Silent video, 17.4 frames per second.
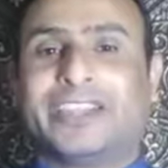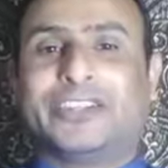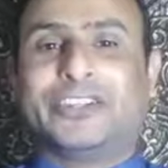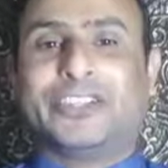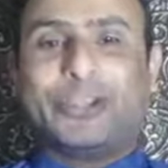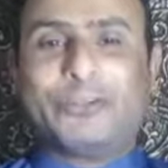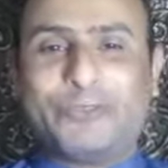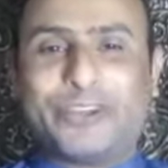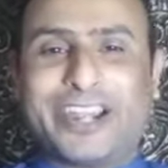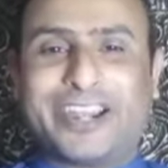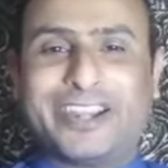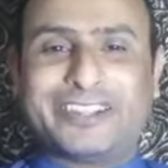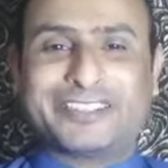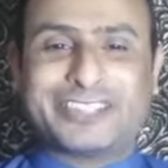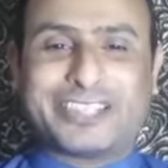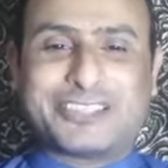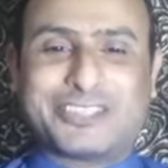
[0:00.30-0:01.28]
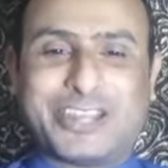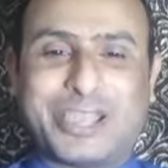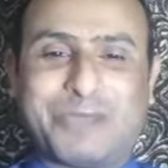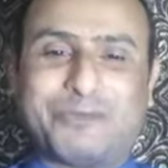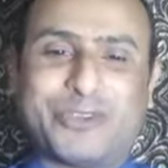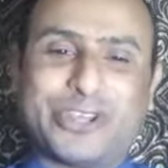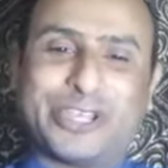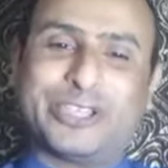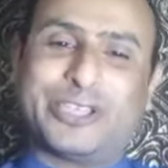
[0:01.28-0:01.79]
Dear friends,
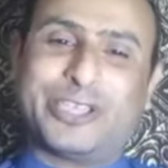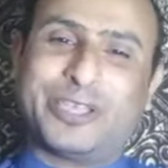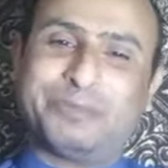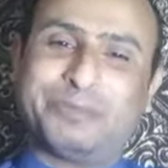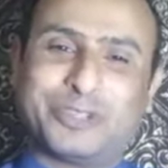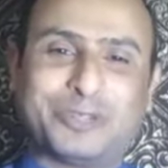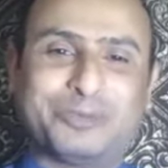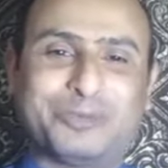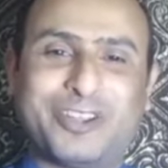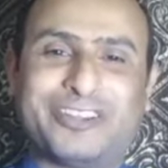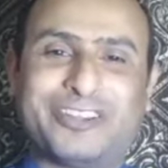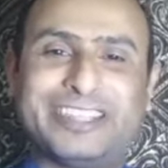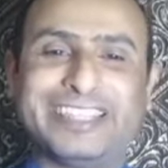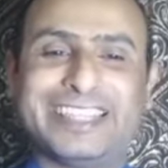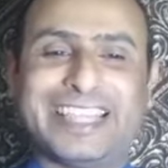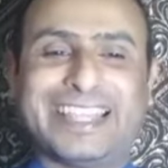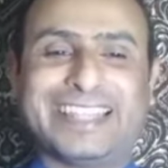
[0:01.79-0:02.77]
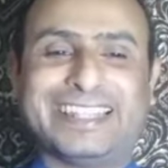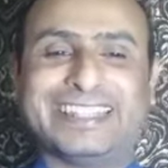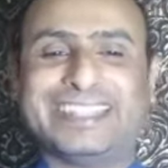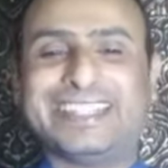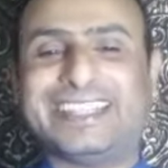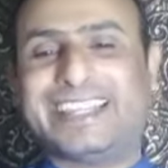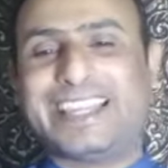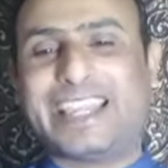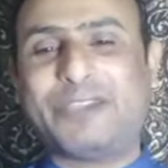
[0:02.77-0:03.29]
Assalamu alaikum, good morning, and
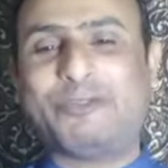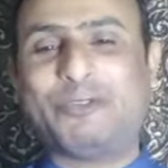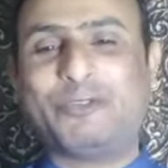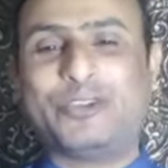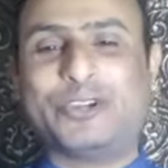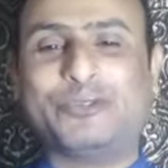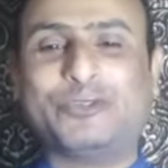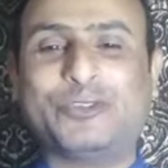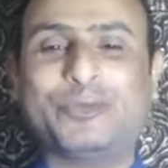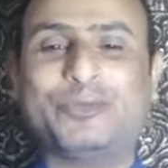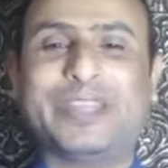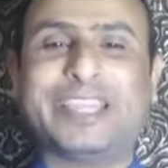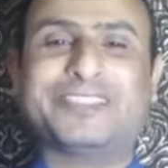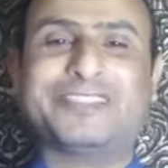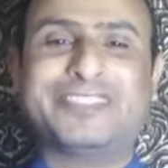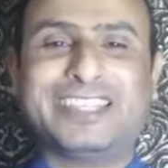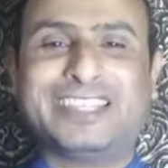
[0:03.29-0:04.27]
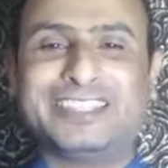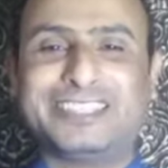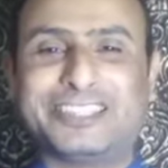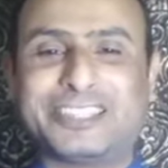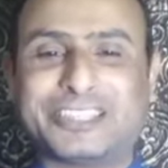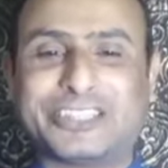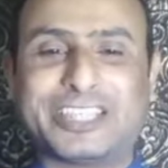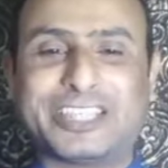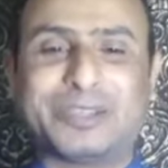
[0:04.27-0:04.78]
have a wonderful blessed day.
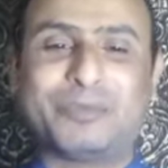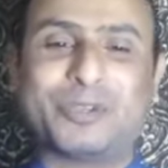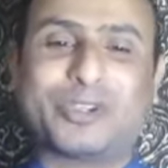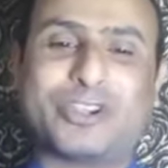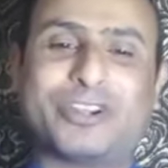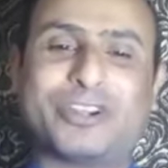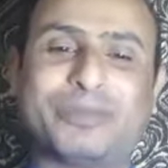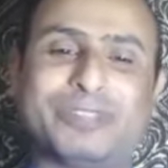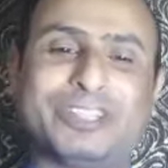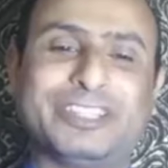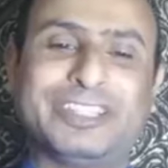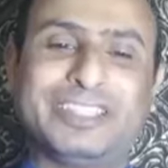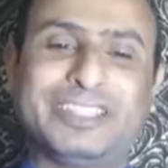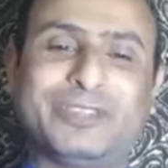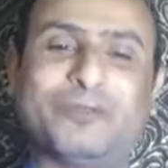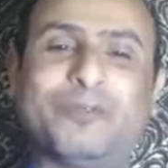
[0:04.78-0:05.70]
This is Mukarram Ali.